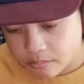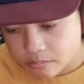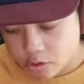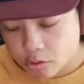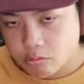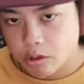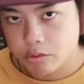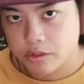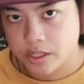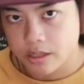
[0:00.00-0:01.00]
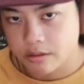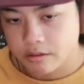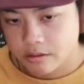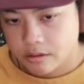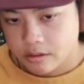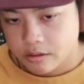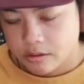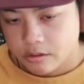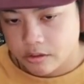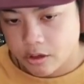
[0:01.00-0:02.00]
too roasty.
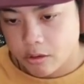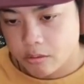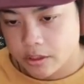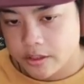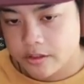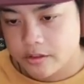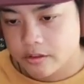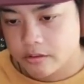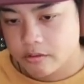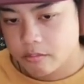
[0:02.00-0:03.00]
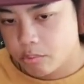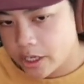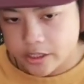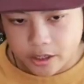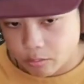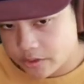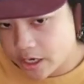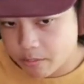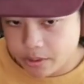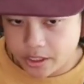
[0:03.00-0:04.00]
So let's break down what's
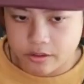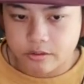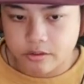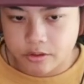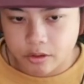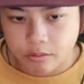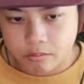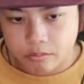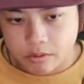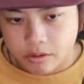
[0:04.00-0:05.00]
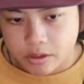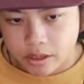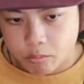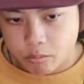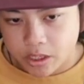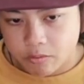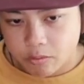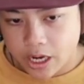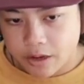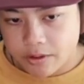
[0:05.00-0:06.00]
happening. So if we're
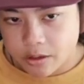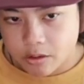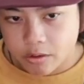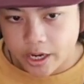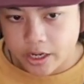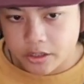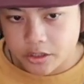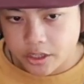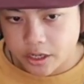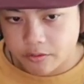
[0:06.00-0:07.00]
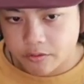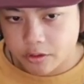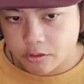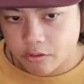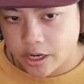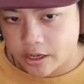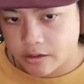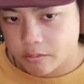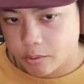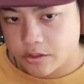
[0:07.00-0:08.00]
having a crash at first crack,
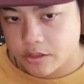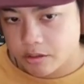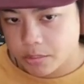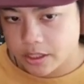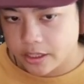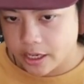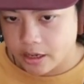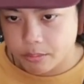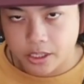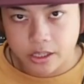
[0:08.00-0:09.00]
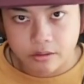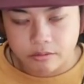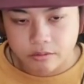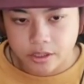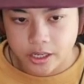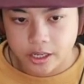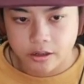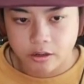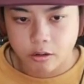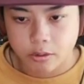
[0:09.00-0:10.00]
what's typically happening? Okay,
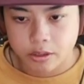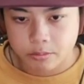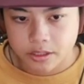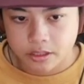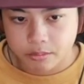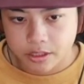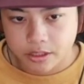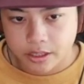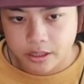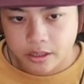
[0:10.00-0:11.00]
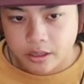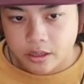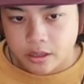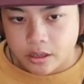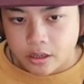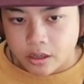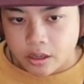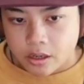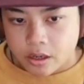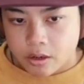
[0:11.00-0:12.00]
not always, but typically.
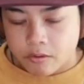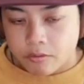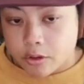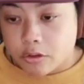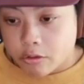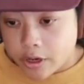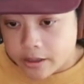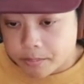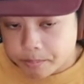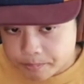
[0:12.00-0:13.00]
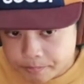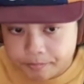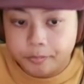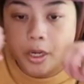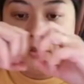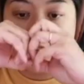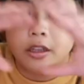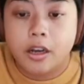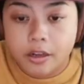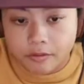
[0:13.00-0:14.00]
First crack, we're having a
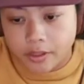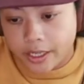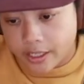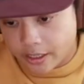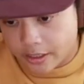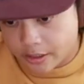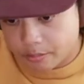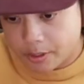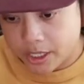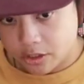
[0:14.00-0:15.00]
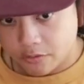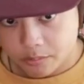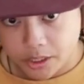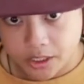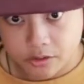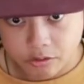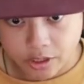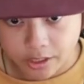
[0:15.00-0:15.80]
lot of like expansion of the beans, right?